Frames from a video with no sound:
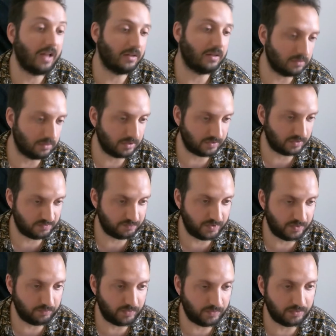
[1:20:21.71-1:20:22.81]
Algorand has
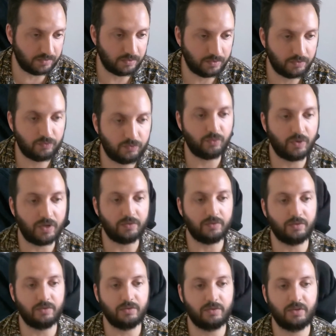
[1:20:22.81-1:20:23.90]
been built to
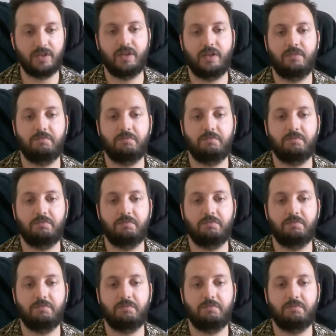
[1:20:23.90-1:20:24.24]
handle